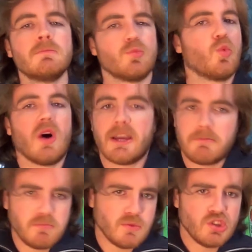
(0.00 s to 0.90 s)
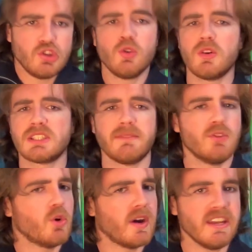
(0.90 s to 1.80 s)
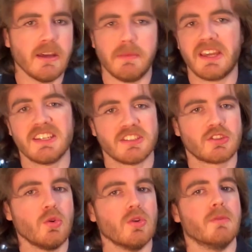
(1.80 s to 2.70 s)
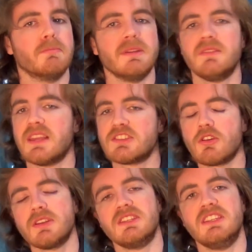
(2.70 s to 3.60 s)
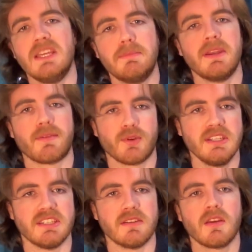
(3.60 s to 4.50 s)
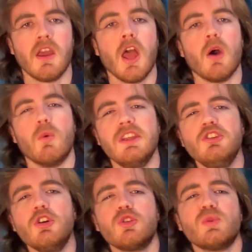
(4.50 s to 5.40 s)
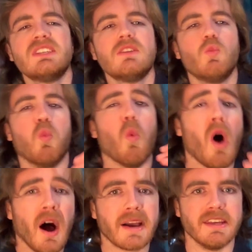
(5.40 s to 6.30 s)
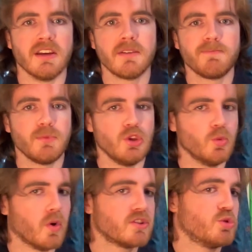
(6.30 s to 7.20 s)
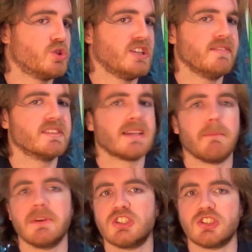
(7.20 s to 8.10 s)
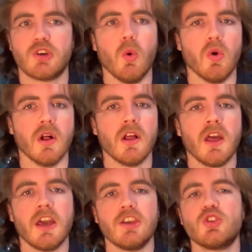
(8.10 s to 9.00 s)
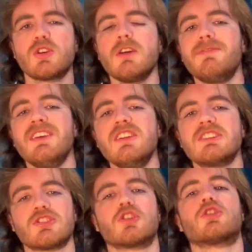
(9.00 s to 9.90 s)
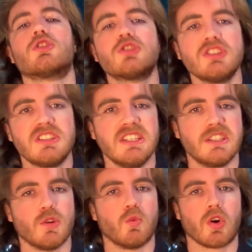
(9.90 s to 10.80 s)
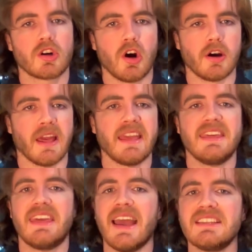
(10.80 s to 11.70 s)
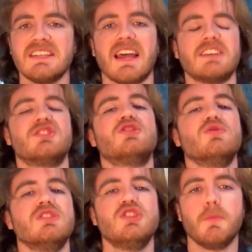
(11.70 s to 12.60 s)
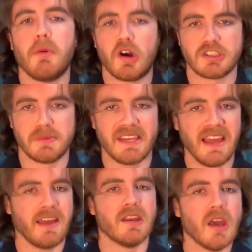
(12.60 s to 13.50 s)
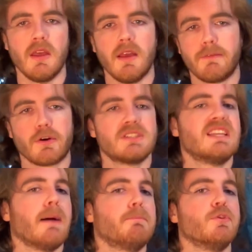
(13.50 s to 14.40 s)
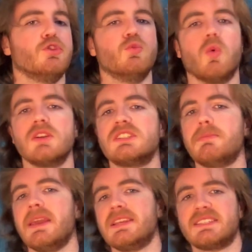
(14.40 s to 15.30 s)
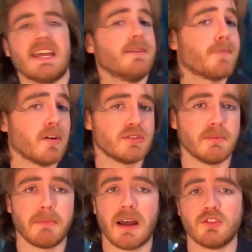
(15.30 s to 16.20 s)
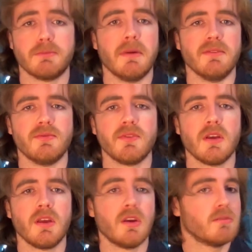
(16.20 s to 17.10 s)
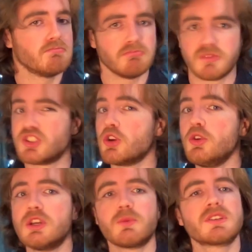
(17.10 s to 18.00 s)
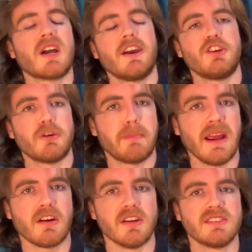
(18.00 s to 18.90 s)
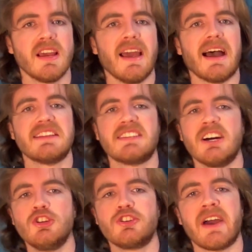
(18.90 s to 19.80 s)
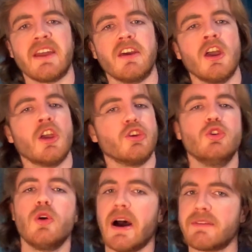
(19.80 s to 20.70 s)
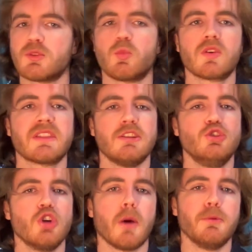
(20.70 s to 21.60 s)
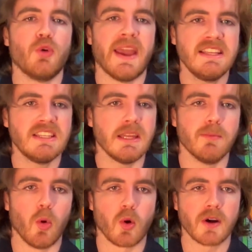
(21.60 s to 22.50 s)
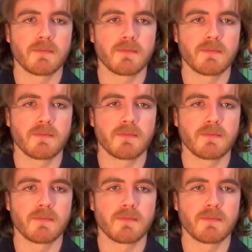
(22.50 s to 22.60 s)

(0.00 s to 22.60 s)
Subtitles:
Why? You also have no idea because it's cool, but that's not a deep enough reason. When you know the reason why you want to achieve this ambitious goal, you're going to feel this urgency to work hard and get it as soon as you possibly can. For example, you want to make £10,000 a month so you can retire your parents and tell your dad you don't have to work that job you hate anymore.